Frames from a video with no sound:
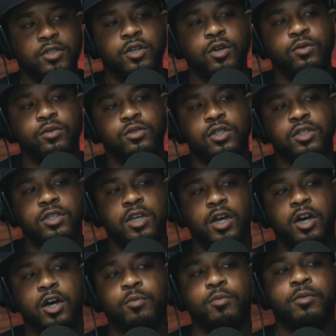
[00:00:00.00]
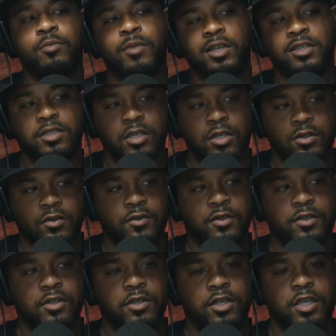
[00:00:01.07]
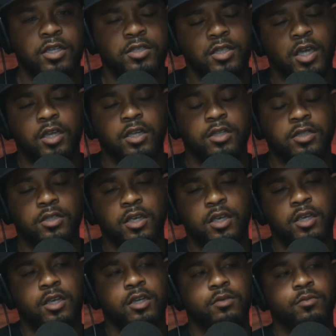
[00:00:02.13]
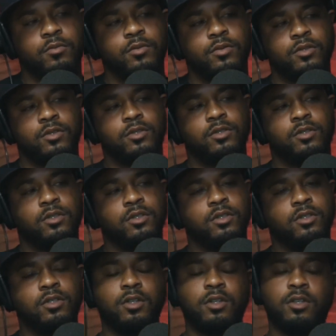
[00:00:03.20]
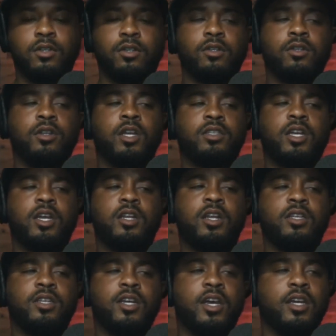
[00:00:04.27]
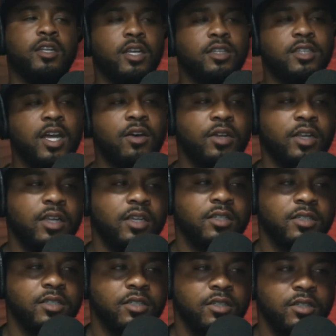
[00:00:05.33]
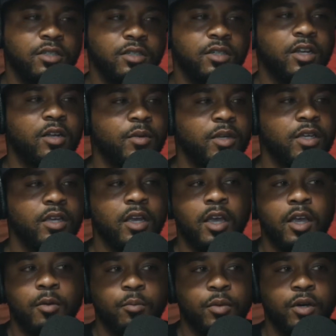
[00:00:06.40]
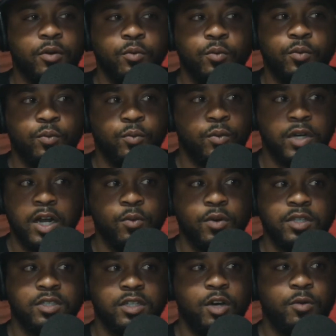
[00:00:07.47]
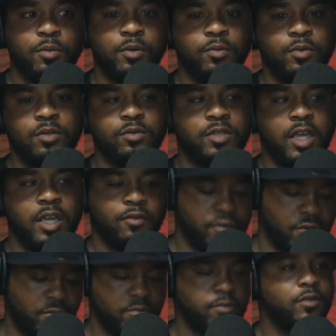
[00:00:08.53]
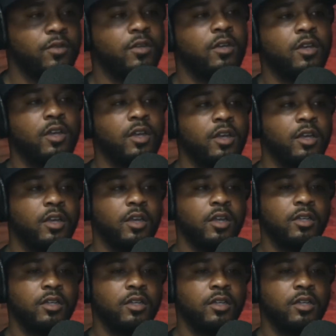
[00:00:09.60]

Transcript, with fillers: So since I opened myself, right, it's like, damn. Mm-hmm. That's how that's how that's how it is. Right. You know what I mean? Right. But when I wasn't open, when it was like Right.